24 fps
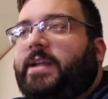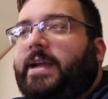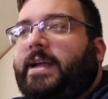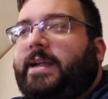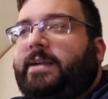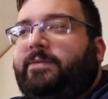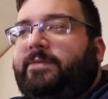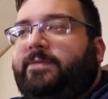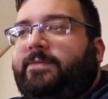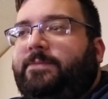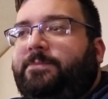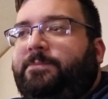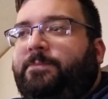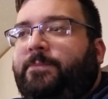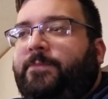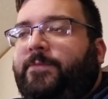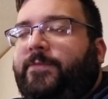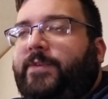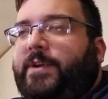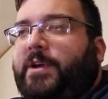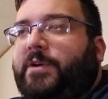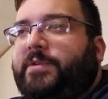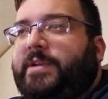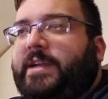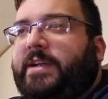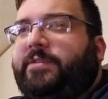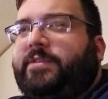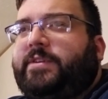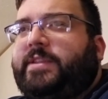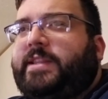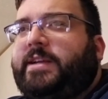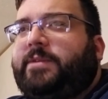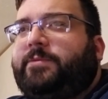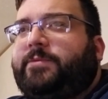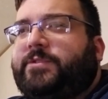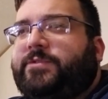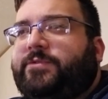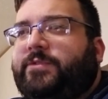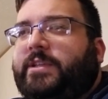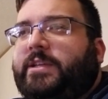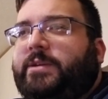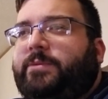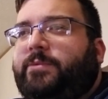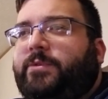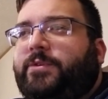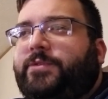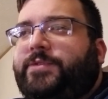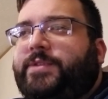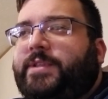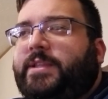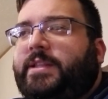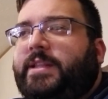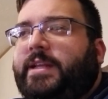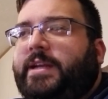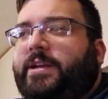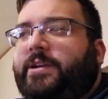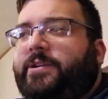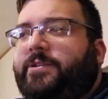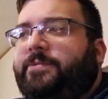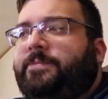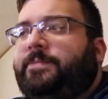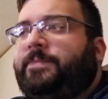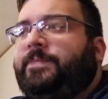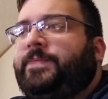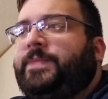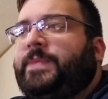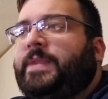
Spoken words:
I felt everything was really worth it there.